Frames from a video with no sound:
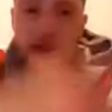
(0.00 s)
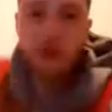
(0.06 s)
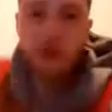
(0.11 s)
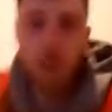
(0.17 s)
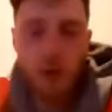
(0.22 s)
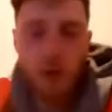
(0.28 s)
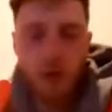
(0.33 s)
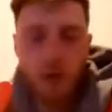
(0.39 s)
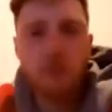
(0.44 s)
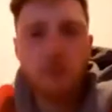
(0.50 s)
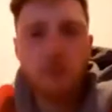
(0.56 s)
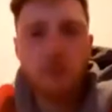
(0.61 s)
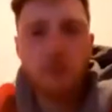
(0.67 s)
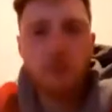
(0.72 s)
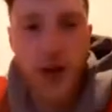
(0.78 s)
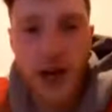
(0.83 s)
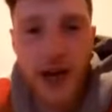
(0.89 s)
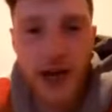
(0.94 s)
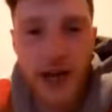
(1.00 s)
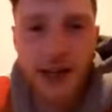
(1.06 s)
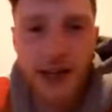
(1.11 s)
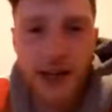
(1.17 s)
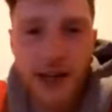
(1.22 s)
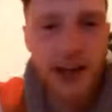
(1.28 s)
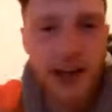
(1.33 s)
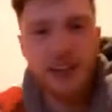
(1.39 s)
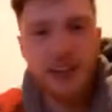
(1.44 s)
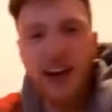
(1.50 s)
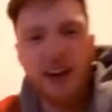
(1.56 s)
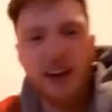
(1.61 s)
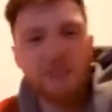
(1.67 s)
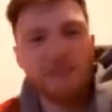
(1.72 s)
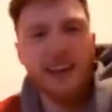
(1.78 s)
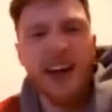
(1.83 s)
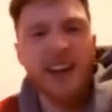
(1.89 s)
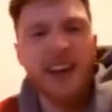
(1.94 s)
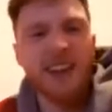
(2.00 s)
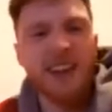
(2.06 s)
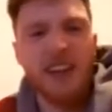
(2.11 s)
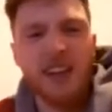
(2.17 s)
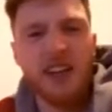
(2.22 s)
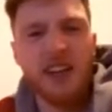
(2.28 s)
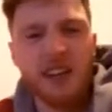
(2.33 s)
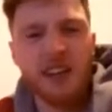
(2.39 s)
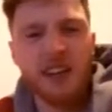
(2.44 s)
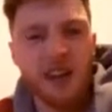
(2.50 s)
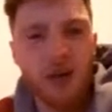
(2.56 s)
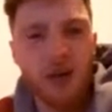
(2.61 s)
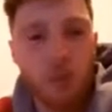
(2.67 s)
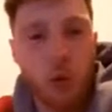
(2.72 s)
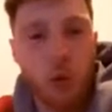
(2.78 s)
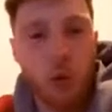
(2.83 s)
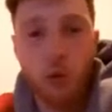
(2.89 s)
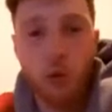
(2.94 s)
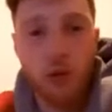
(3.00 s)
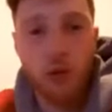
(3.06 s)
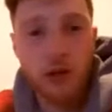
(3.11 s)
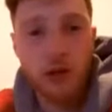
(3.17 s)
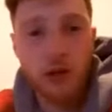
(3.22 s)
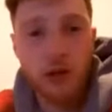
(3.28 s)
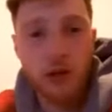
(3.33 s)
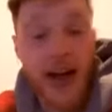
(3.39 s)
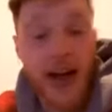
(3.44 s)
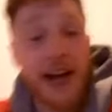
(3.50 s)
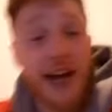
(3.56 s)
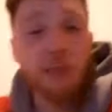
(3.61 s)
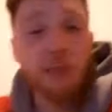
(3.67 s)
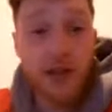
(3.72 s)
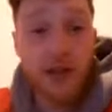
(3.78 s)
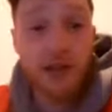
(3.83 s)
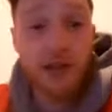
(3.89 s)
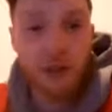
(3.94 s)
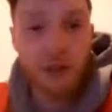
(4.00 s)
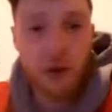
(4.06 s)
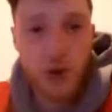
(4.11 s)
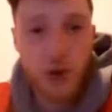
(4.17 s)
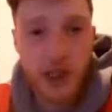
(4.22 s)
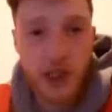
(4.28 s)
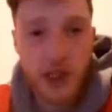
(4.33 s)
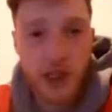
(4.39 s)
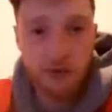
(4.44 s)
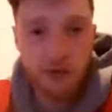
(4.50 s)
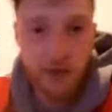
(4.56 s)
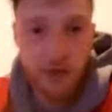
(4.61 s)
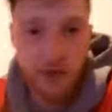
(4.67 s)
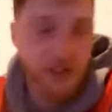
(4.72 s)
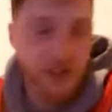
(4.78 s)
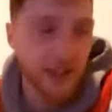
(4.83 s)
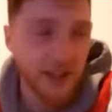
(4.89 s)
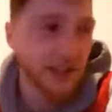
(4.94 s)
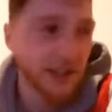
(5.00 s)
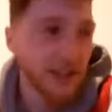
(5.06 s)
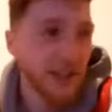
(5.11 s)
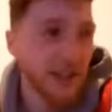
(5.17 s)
Rip, try it, innit? I was like, nah, this ain't. He goes, bro, I didn't believe it was drink at first, innit?